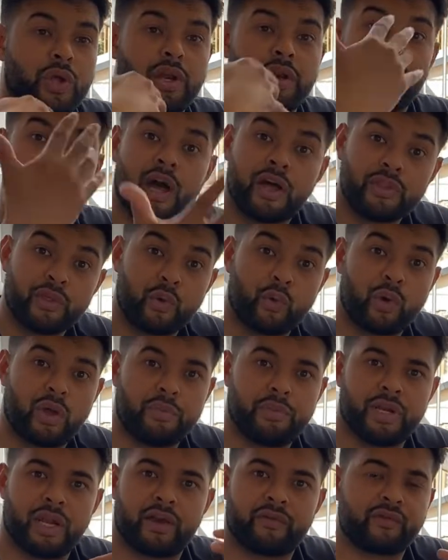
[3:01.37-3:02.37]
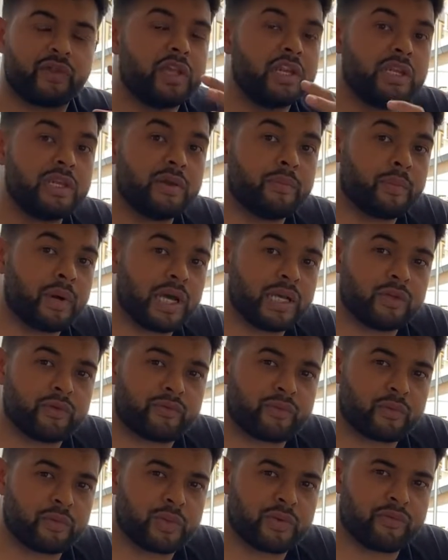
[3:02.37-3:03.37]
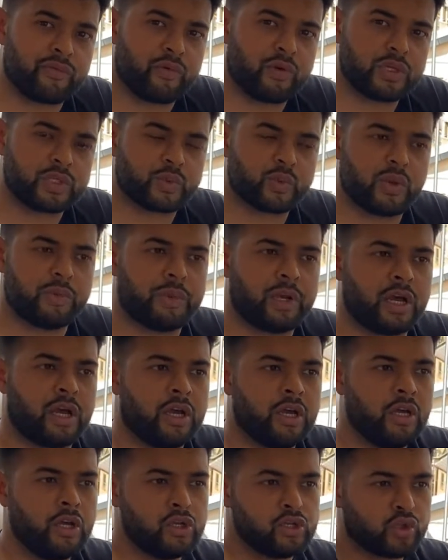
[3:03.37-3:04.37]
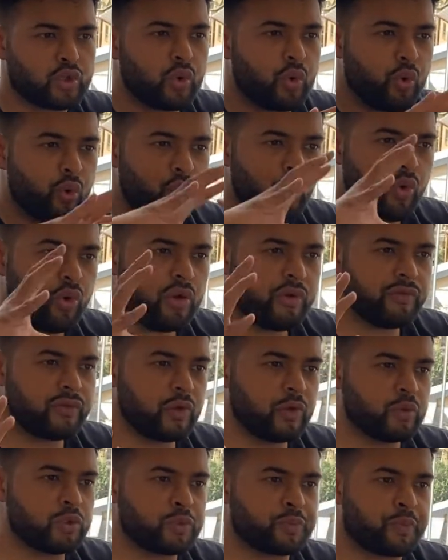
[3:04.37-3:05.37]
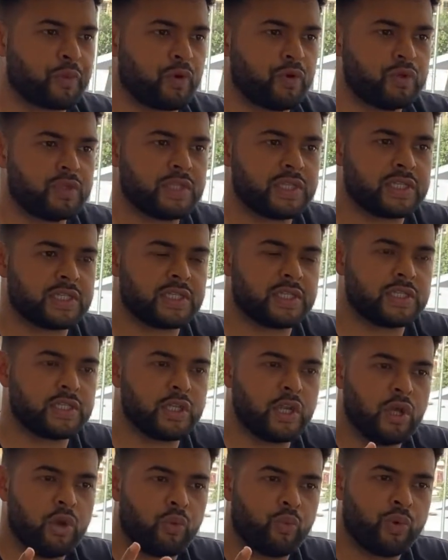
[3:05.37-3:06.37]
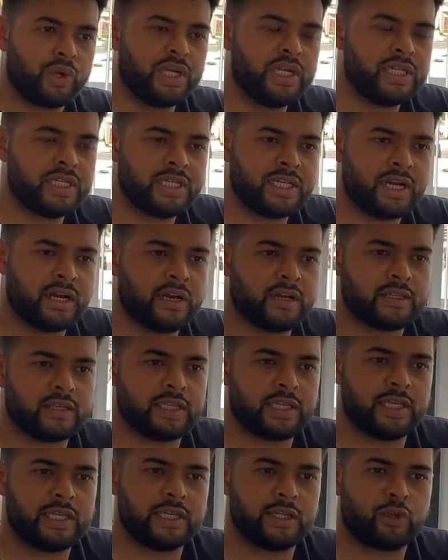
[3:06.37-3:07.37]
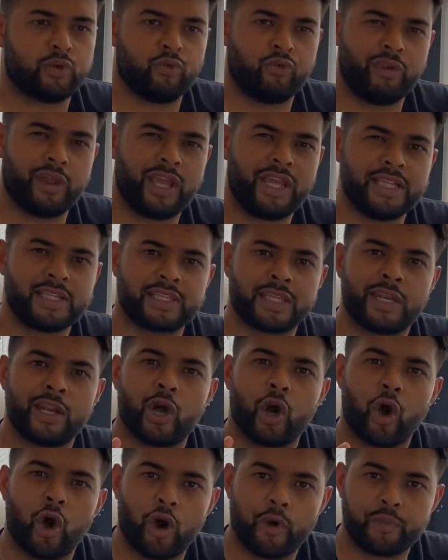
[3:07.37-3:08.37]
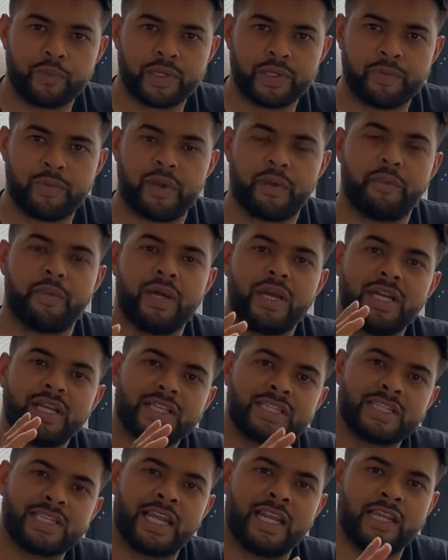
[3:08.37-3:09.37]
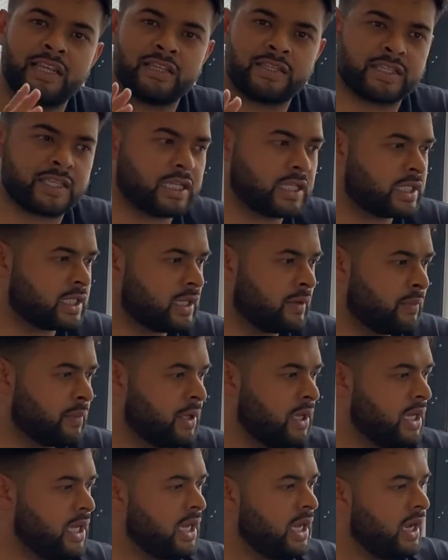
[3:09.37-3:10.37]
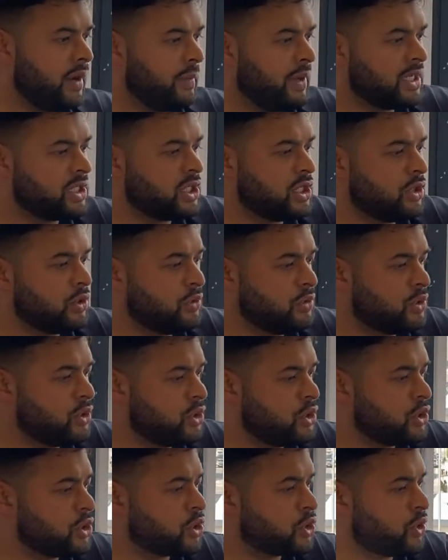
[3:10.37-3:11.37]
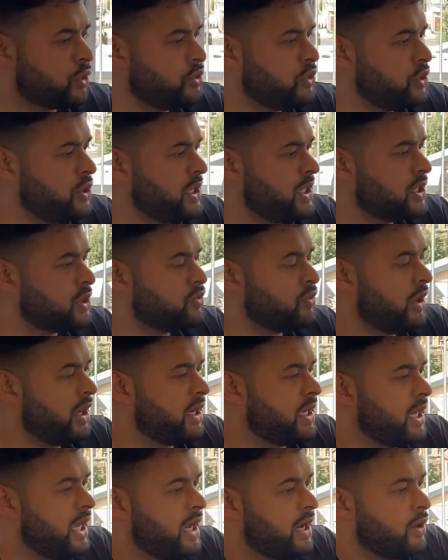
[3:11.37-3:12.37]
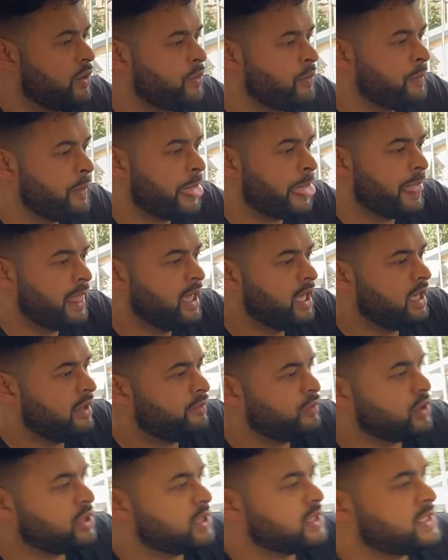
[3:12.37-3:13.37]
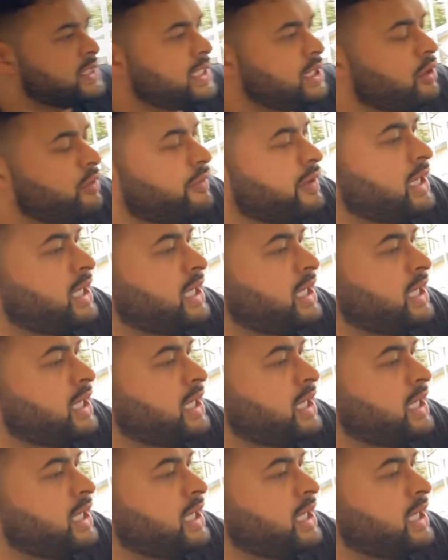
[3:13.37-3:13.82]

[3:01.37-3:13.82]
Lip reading: another webinar if they didn't buy it from the first webinar. So all of those processes, what it does, it creates an optimum selling system. I'm actually going to just show you this right now. If you can see over